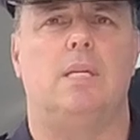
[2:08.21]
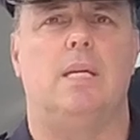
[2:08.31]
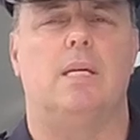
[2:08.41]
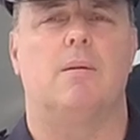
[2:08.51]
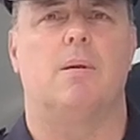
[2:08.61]

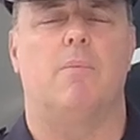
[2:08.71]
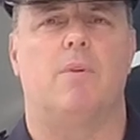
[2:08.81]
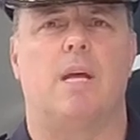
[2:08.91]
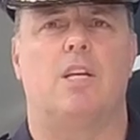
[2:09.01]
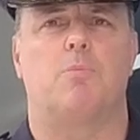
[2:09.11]
year
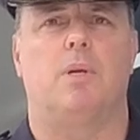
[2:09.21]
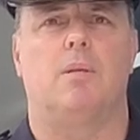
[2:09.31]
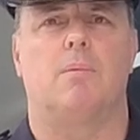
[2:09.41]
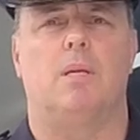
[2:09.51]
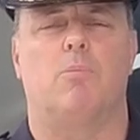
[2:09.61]
than it has
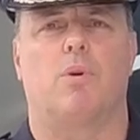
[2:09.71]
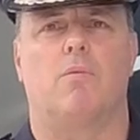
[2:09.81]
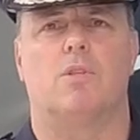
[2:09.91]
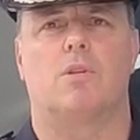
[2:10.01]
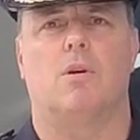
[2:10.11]
been in
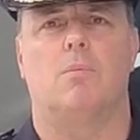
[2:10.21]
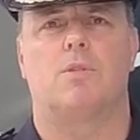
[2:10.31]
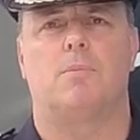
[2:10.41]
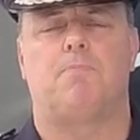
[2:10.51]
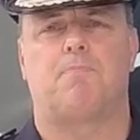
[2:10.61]
previous times.